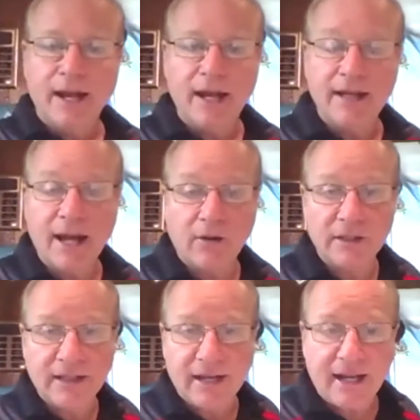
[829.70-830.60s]
And not
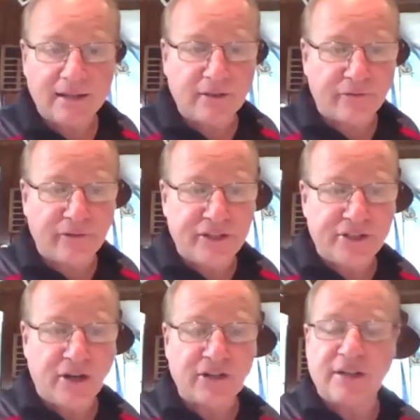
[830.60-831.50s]
only did I get the free
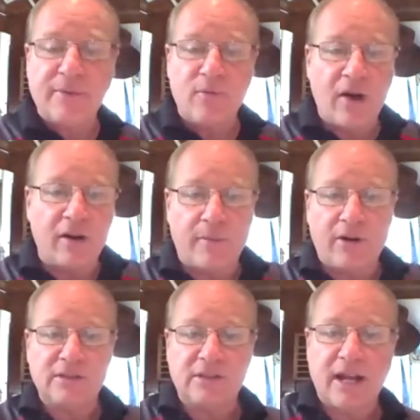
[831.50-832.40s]
shirts, I've been wearing them
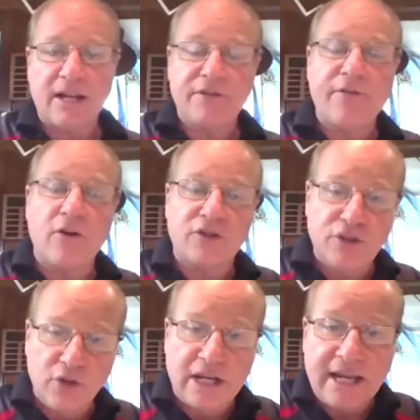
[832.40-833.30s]
on stage. Folks,
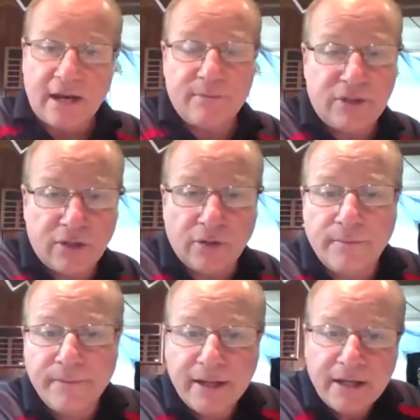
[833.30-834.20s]
you can get them
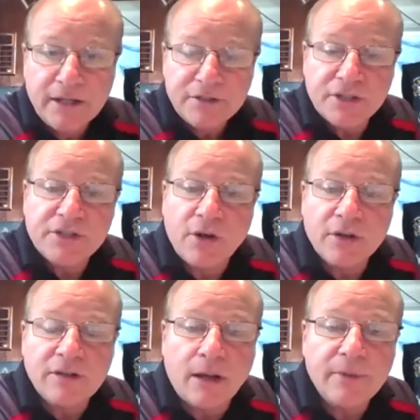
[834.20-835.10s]
too. Just
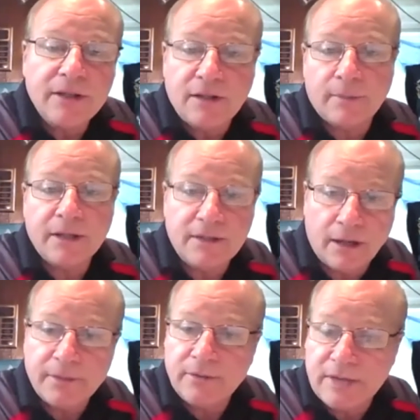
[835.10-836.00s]
go to
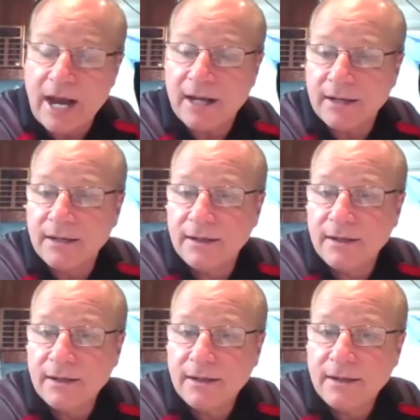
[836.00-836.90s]

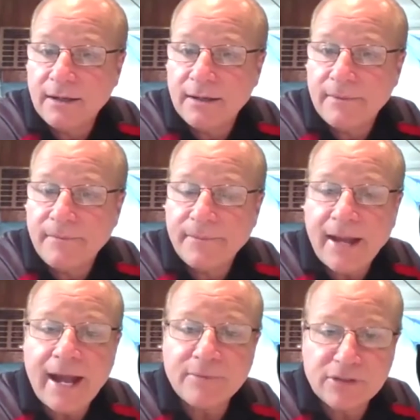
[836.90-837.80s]

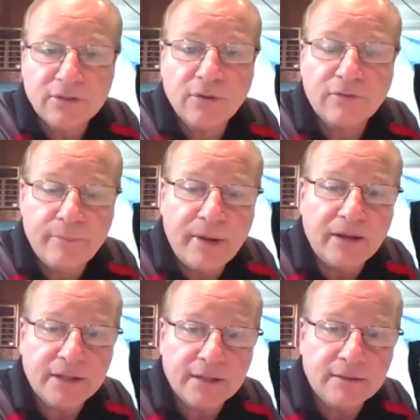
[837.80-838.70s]

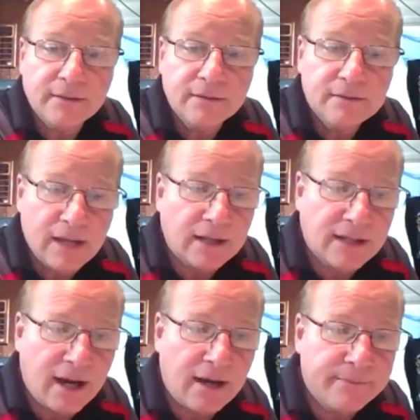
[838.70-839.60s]

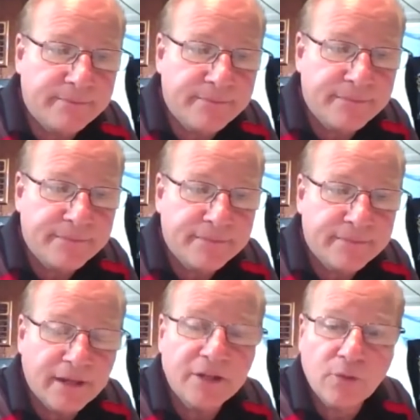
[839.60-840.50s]
www.absoluterebellion.com
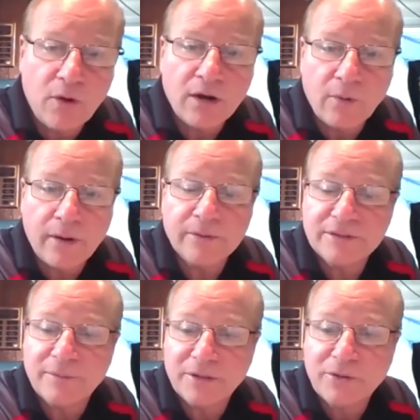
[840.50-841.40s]
and you walk away
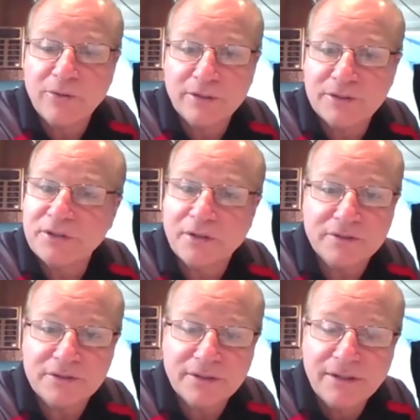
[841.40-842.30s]
with some of the coolest
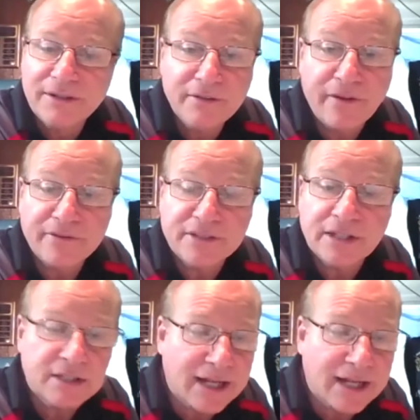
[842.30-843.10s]
shirts you've ever seen.